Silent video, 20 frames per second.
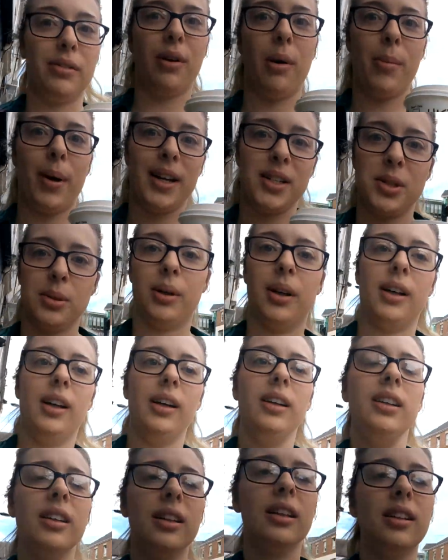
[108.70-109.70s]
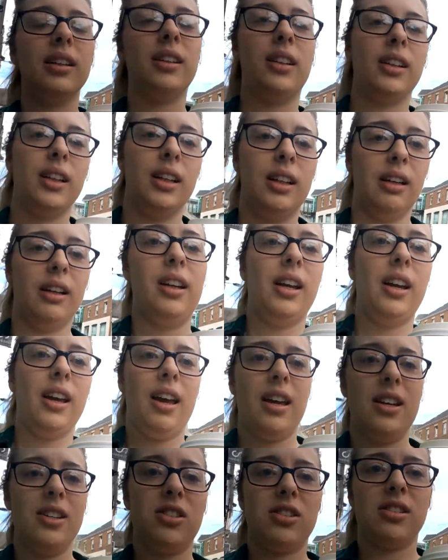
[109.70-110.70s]
have gone back to work.
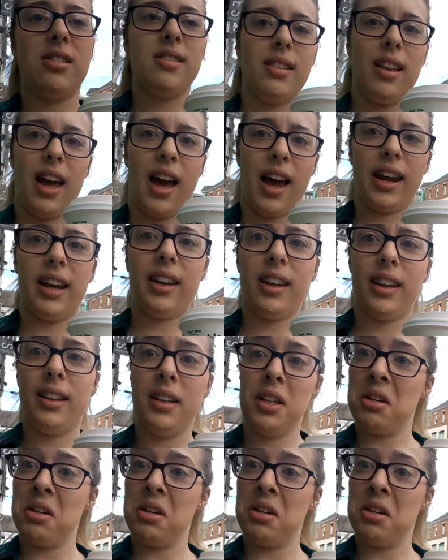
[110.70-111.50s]
It's just like